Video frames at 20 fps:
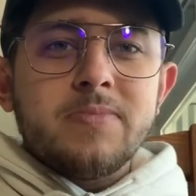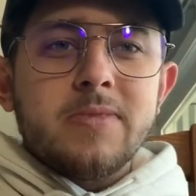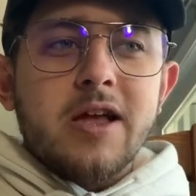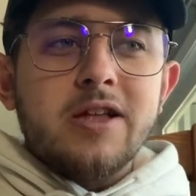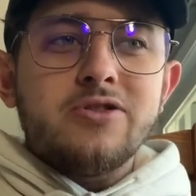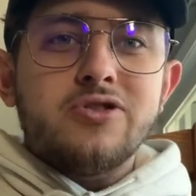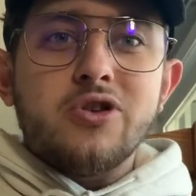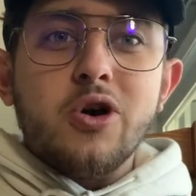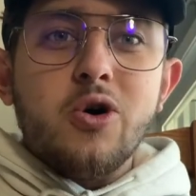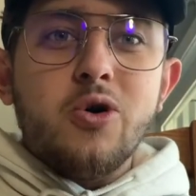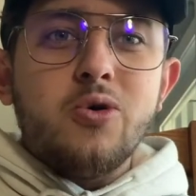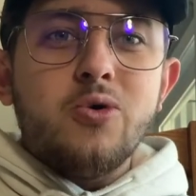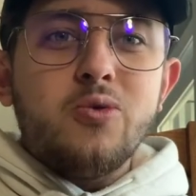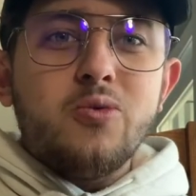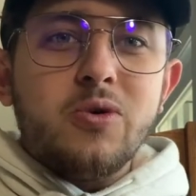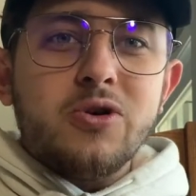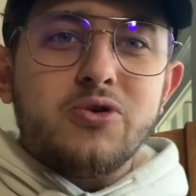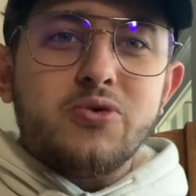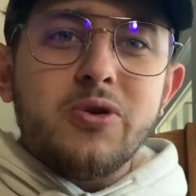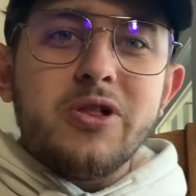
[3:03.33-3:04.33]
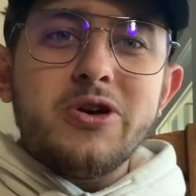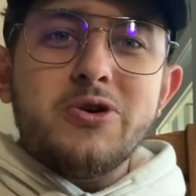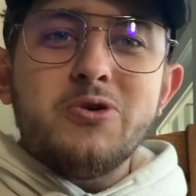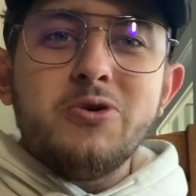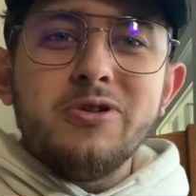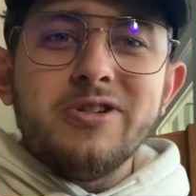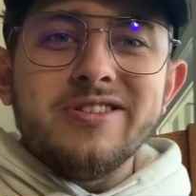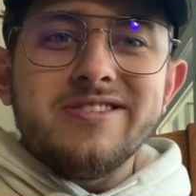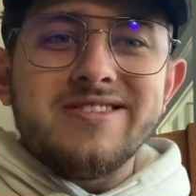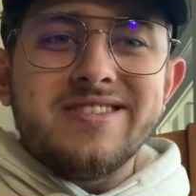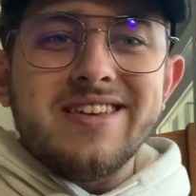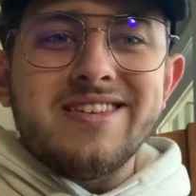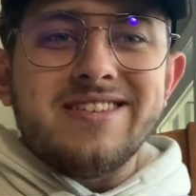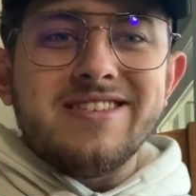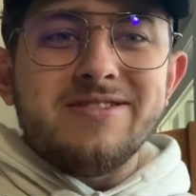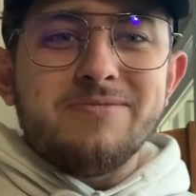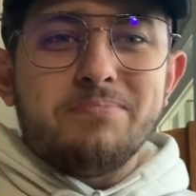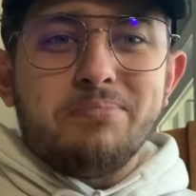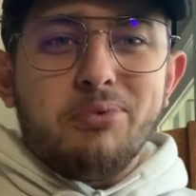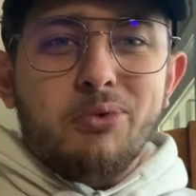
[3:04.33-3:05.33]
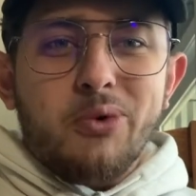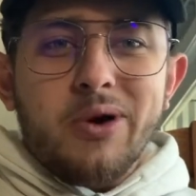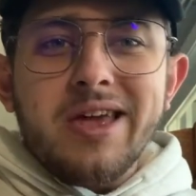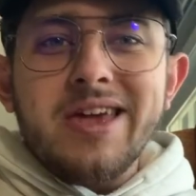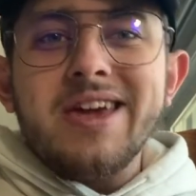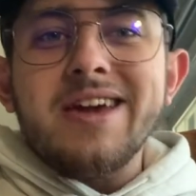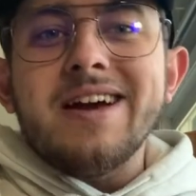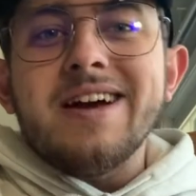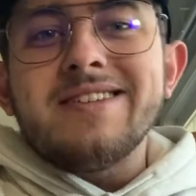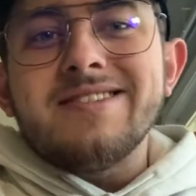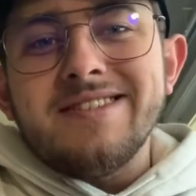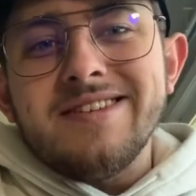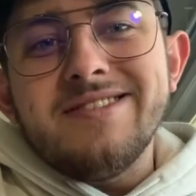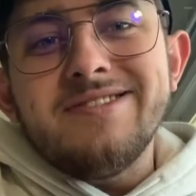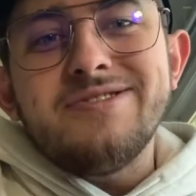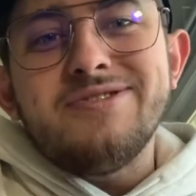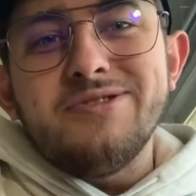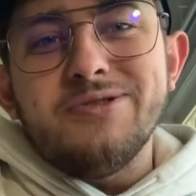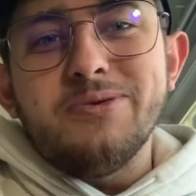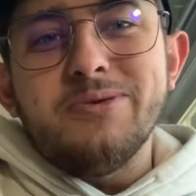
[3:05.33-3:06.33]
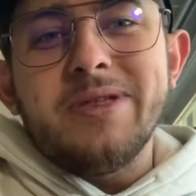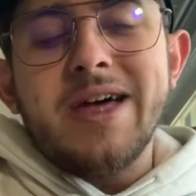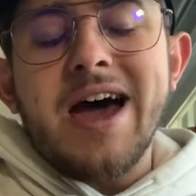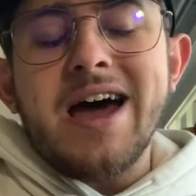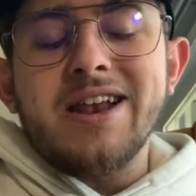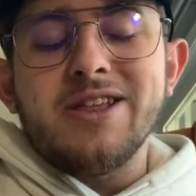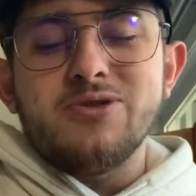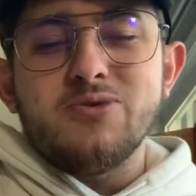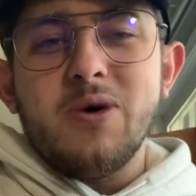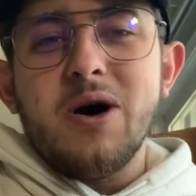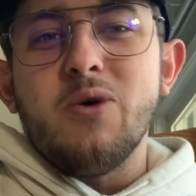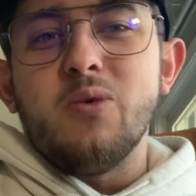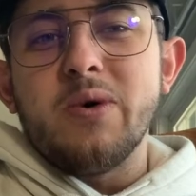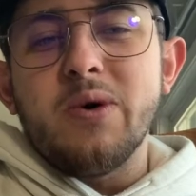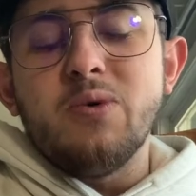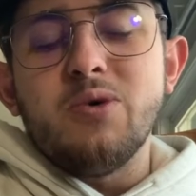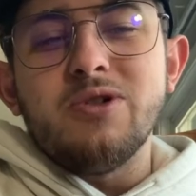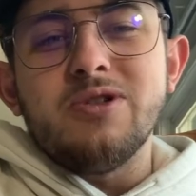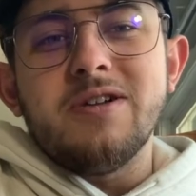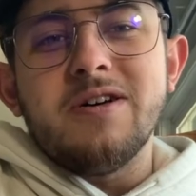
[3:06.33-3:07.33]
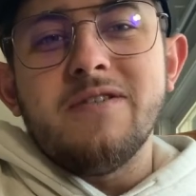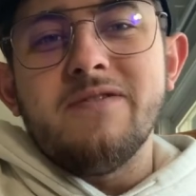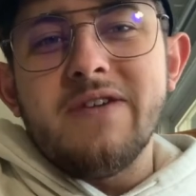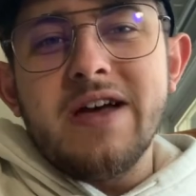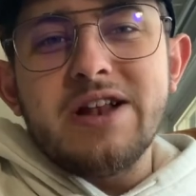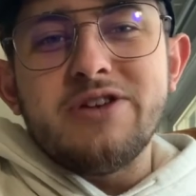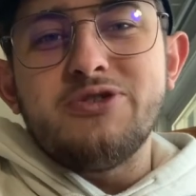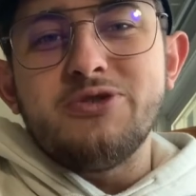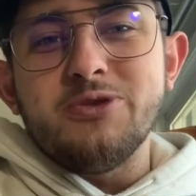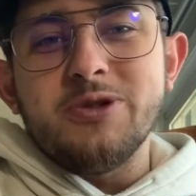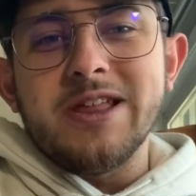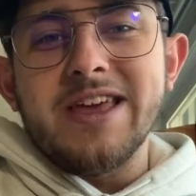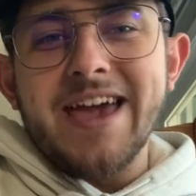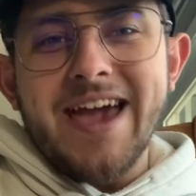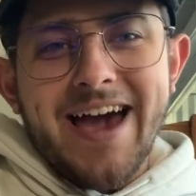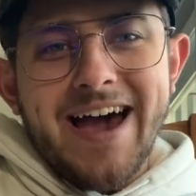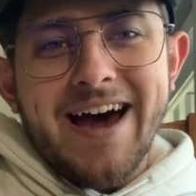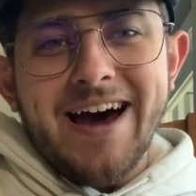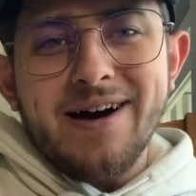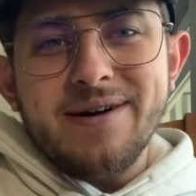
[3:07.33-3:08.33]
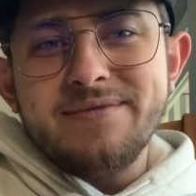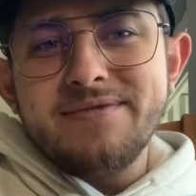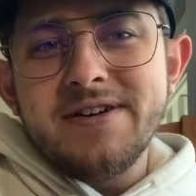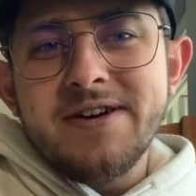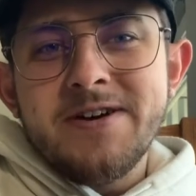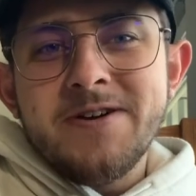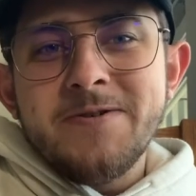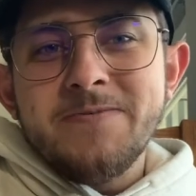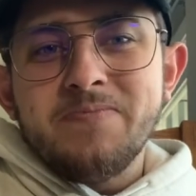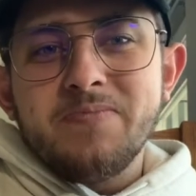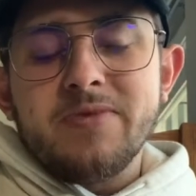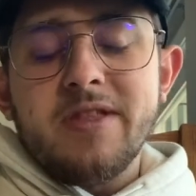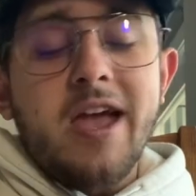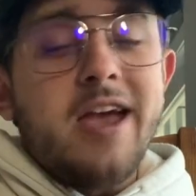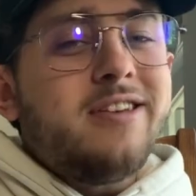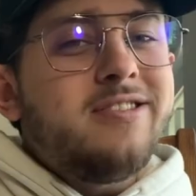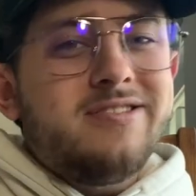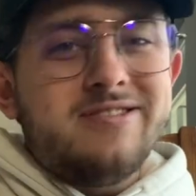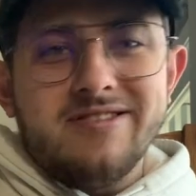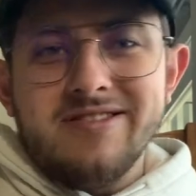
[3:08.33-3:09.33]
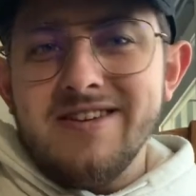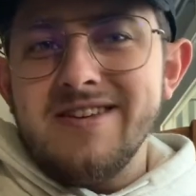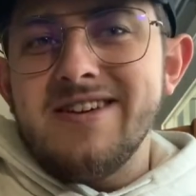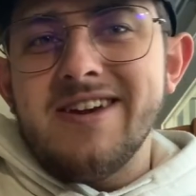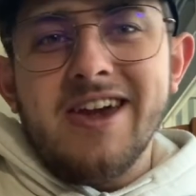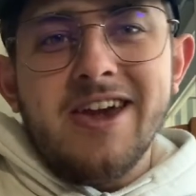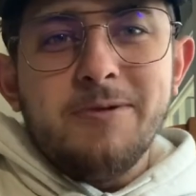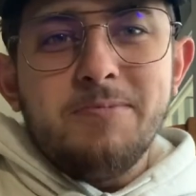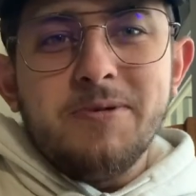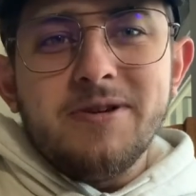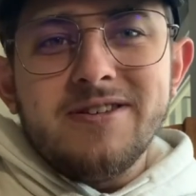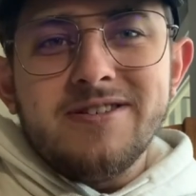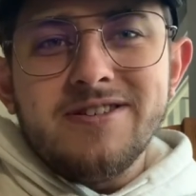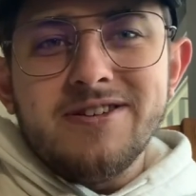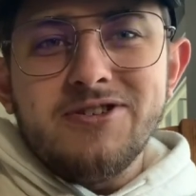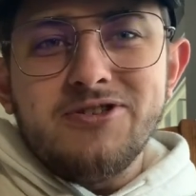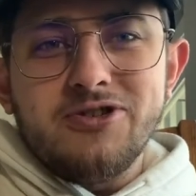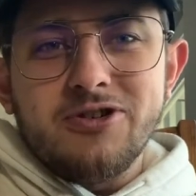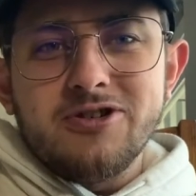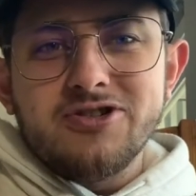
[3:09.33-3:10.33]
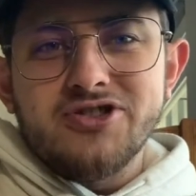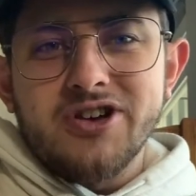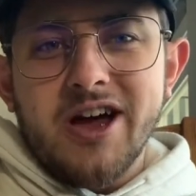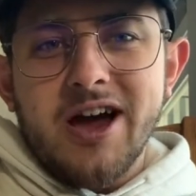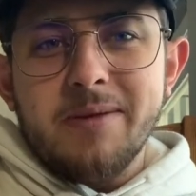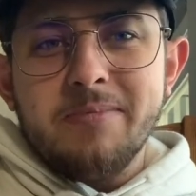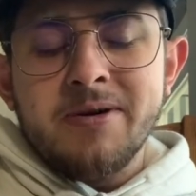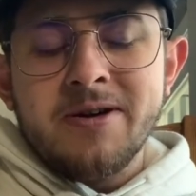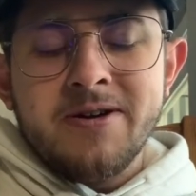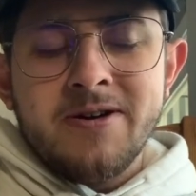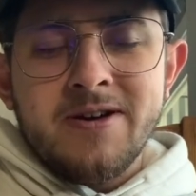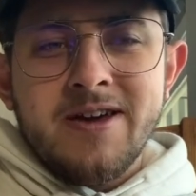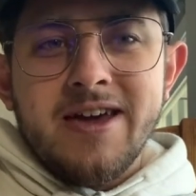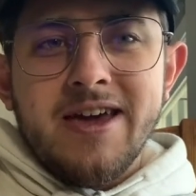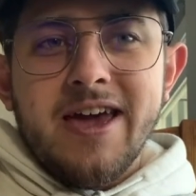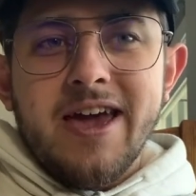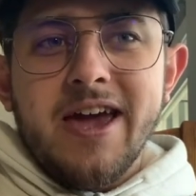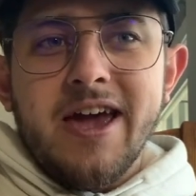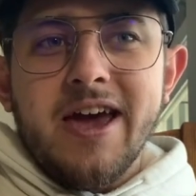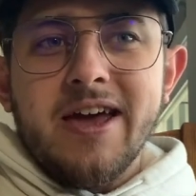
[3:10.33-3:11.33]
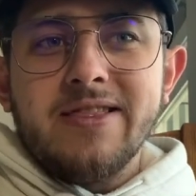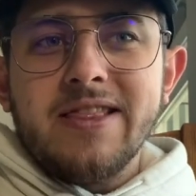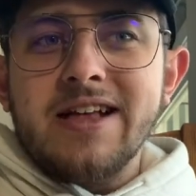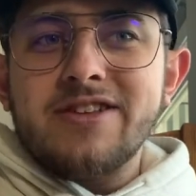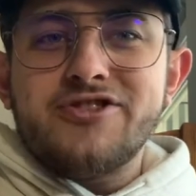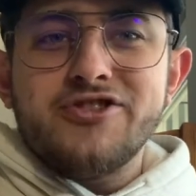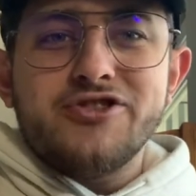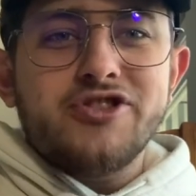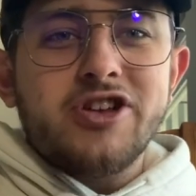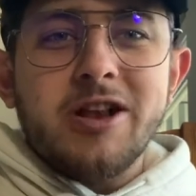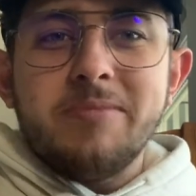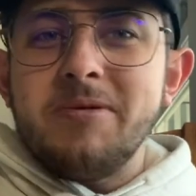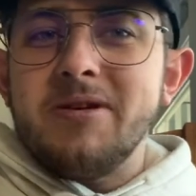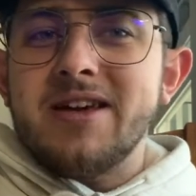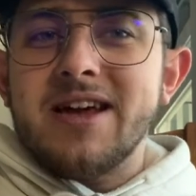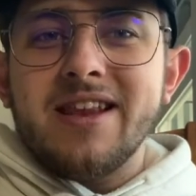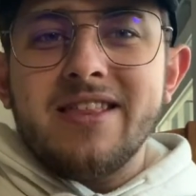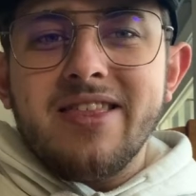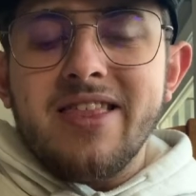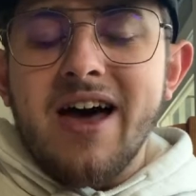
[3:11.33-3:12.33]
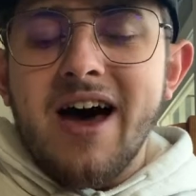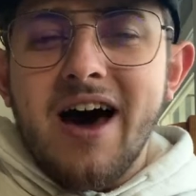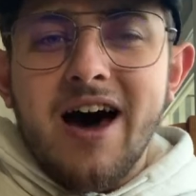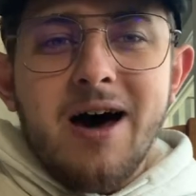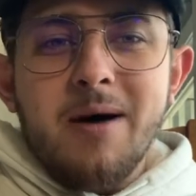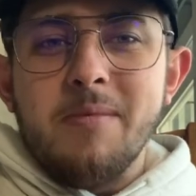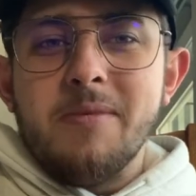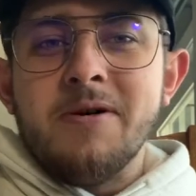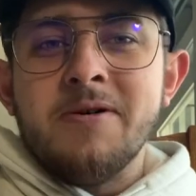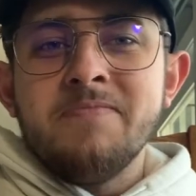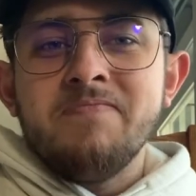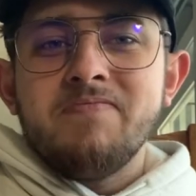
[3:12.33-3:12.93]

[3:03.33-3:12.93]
And so what's really cool is this is bringing us into that as well. We will eventually have a CKPC church app, and that's just going to be kind of the hub.